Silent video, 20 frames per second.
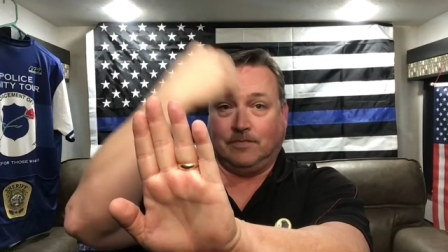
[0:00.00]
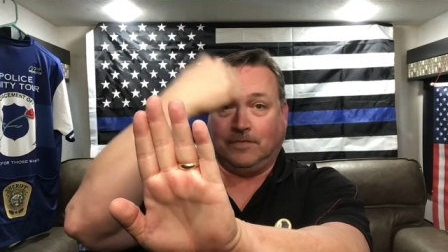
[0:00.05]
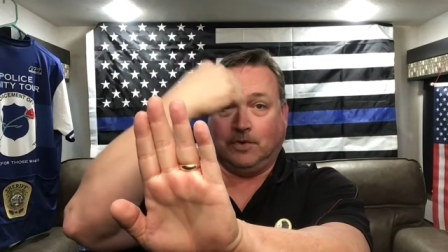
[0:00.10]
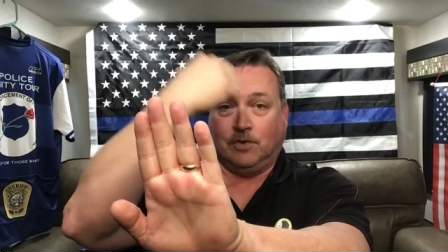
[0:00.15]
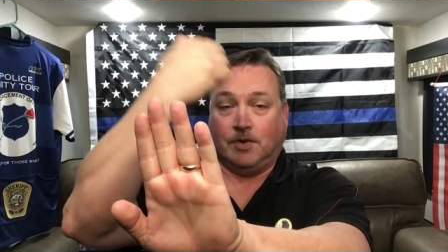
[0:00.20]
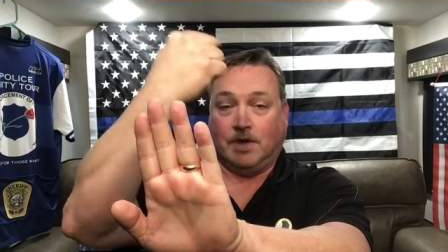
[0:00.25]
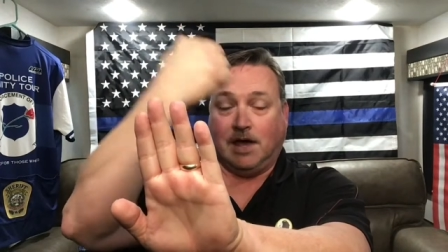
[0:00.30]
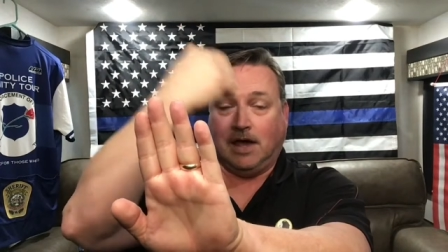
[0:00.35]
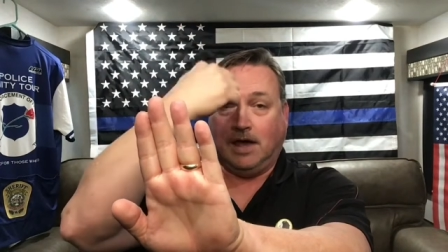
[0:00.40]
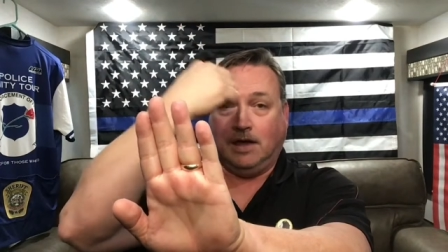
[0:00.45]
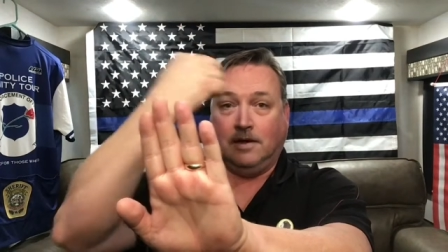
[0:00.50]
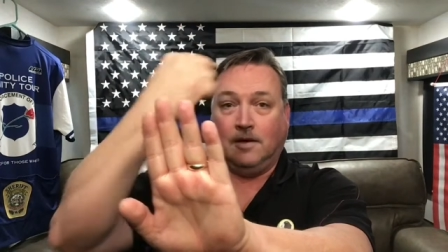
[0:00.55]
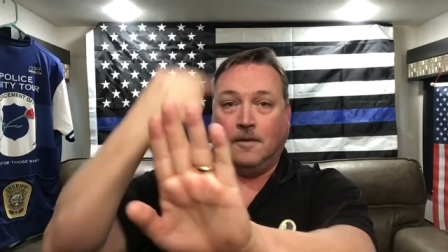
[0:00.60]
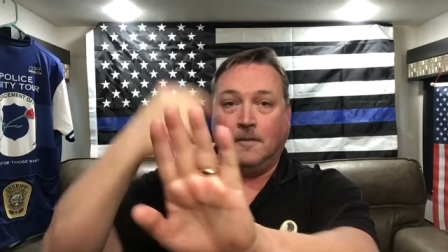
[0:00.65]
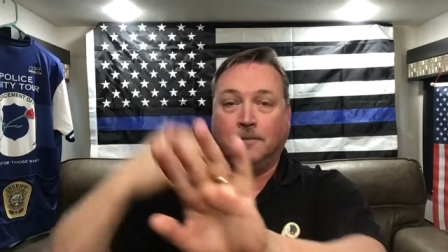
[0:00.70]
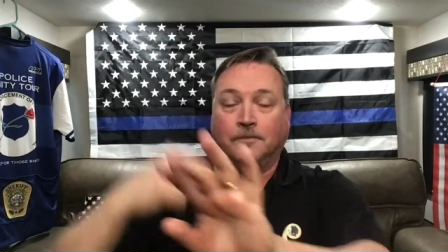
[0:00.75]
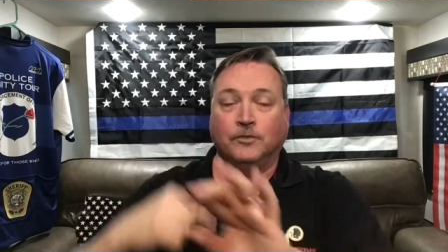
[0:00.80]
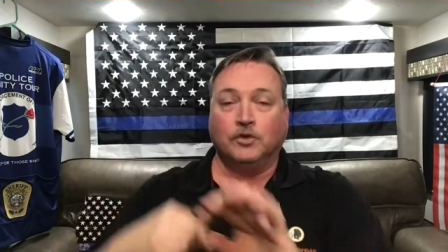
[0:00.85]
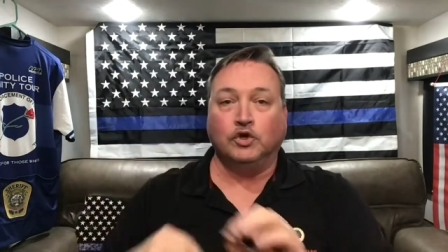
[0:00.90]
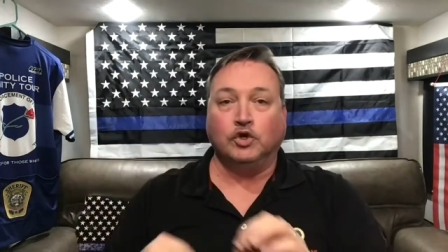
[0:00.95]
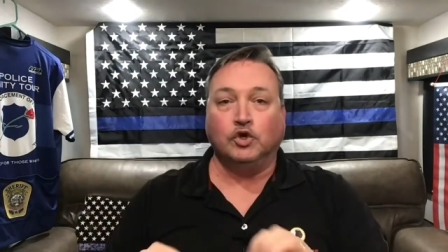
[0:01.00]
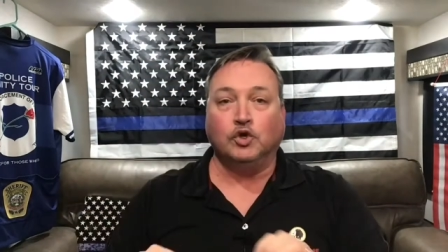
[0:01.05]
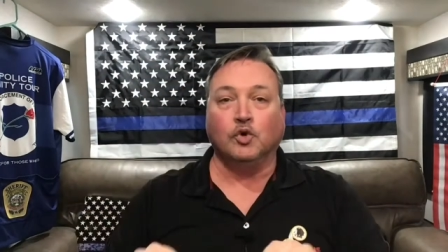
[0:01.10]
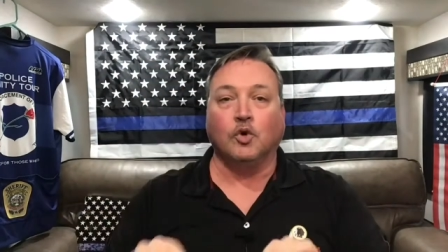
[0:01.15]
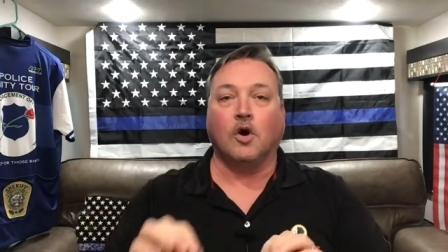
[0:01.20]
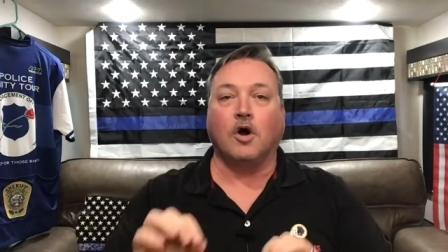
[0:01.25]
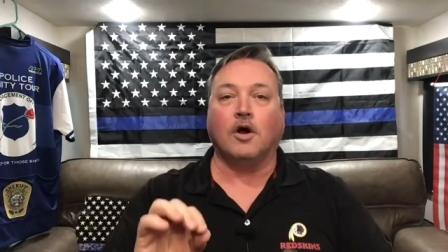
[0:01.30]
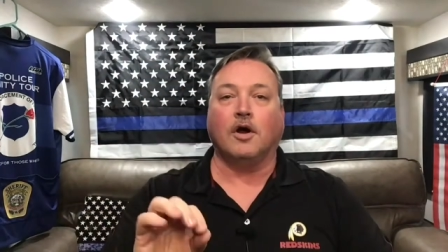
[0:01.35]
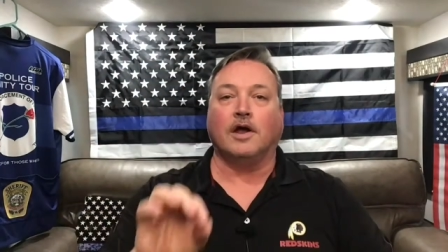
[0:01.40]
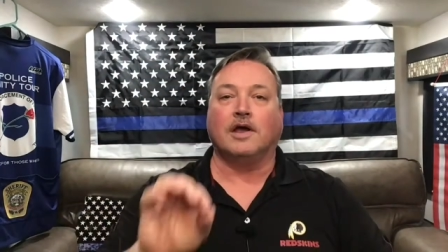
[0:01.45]
Okay?
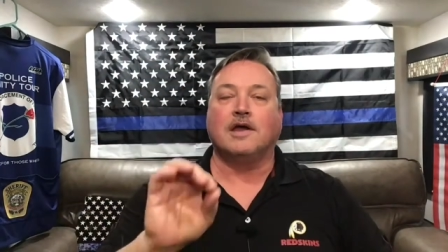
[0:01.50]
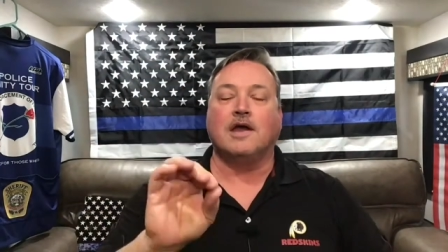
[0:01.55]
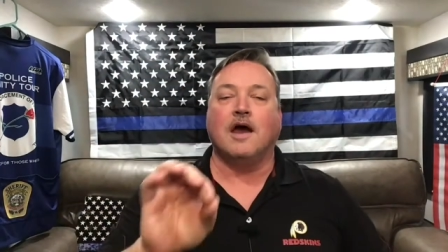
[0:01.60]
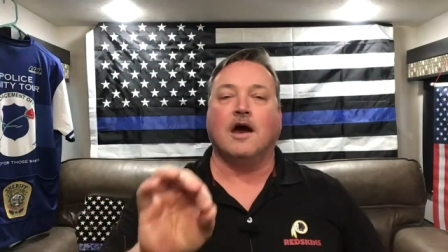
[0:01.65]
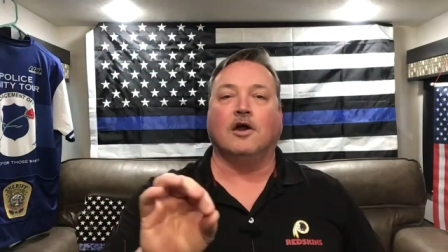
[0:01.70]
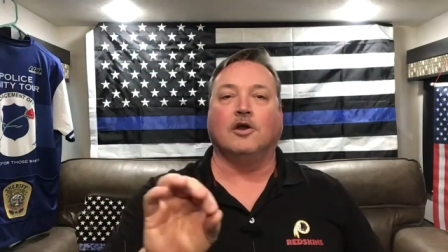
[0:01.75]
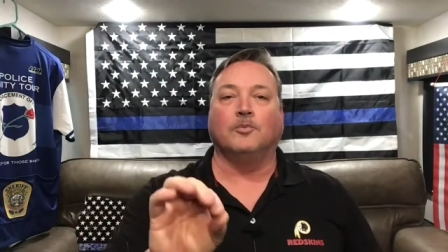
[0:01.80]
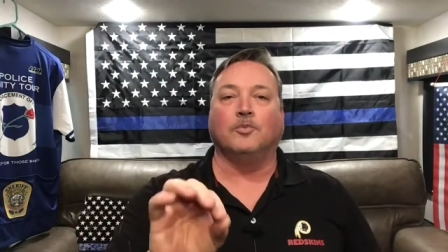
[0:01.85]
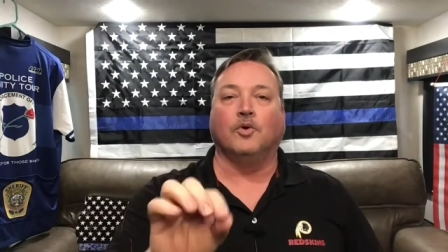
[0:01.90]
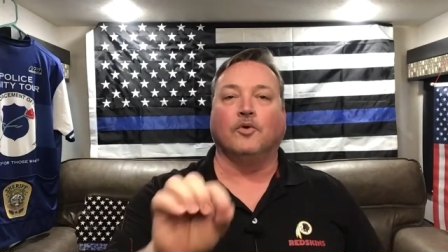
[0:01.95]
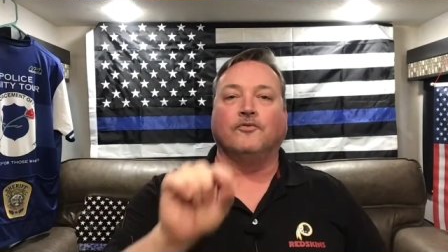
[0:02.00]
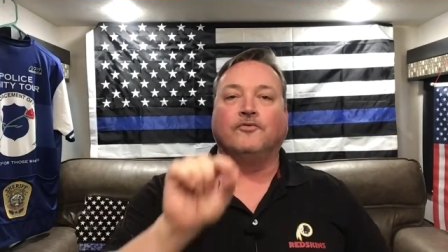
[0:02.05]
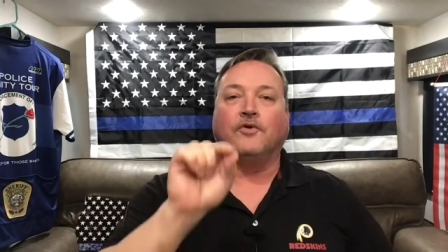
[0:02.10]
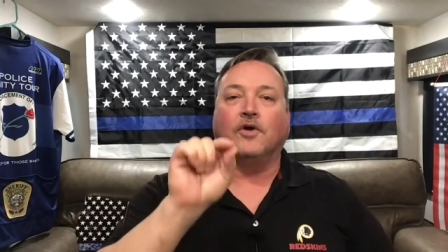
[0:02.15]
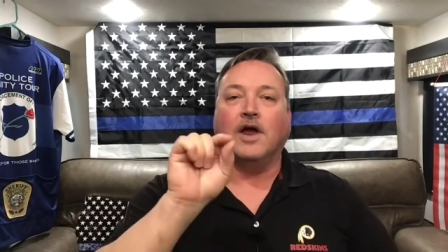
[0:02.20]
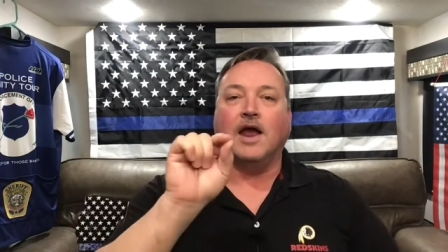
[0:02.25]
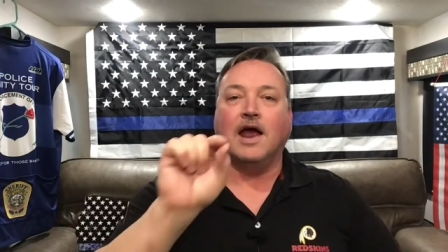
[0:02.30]
You are accountable for